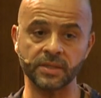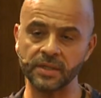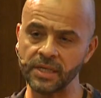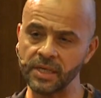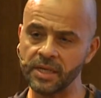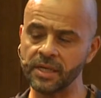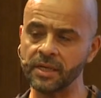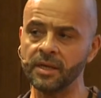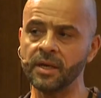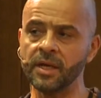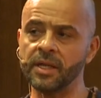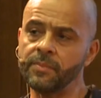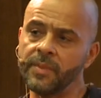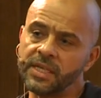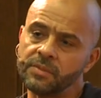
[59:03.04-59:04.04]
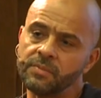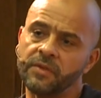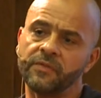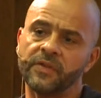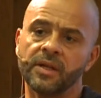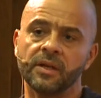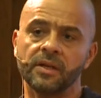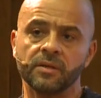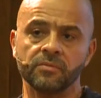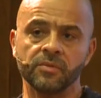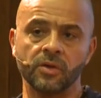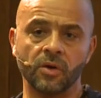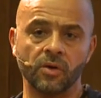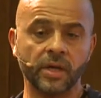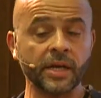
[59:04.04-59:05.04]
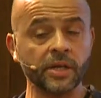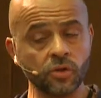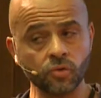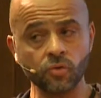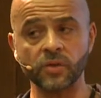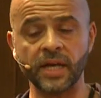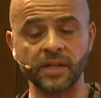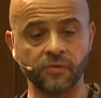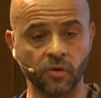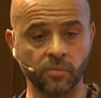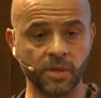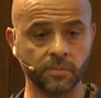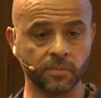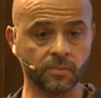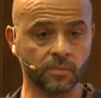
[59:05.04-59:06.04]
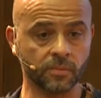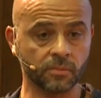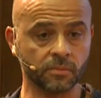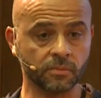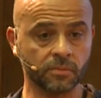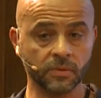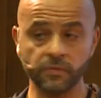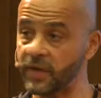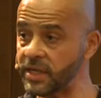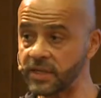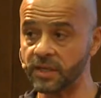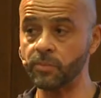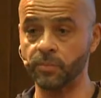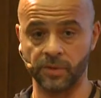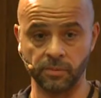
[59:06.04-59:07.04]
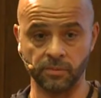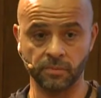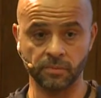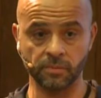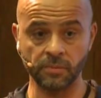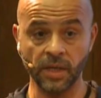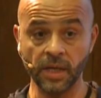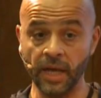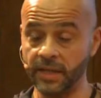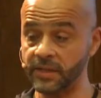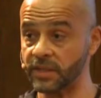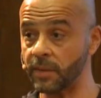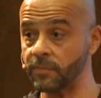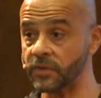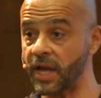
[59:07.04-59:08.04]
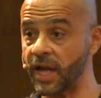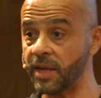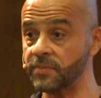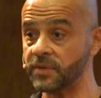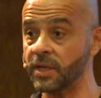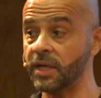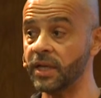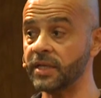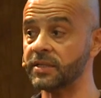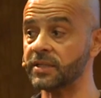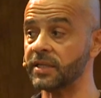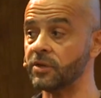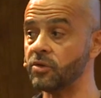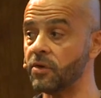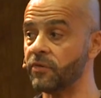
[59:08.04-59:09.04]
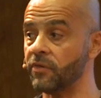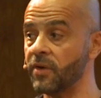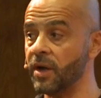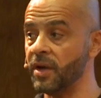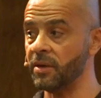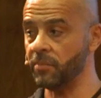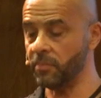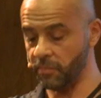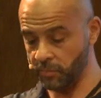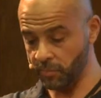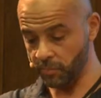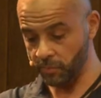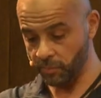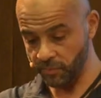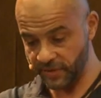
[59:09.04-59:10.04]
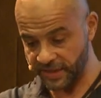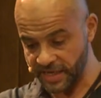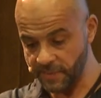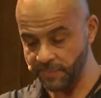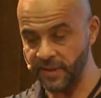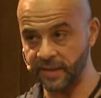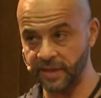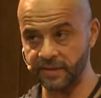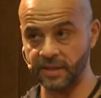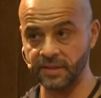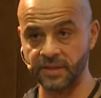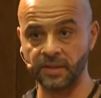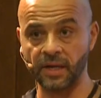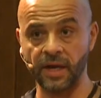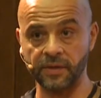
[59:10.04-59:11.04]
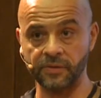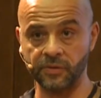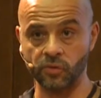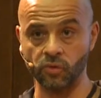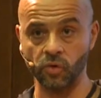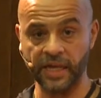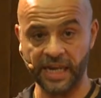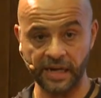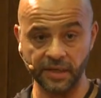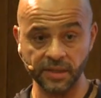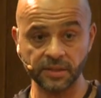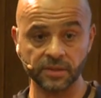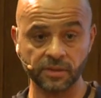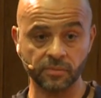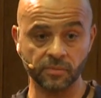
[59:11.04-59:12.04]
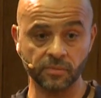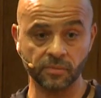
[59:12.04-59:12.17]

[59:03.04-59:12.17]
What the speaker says: is really, it makes me feel, you know, can you do that for me? Very simple. And sometimes, instead of keeping it inside to kill us,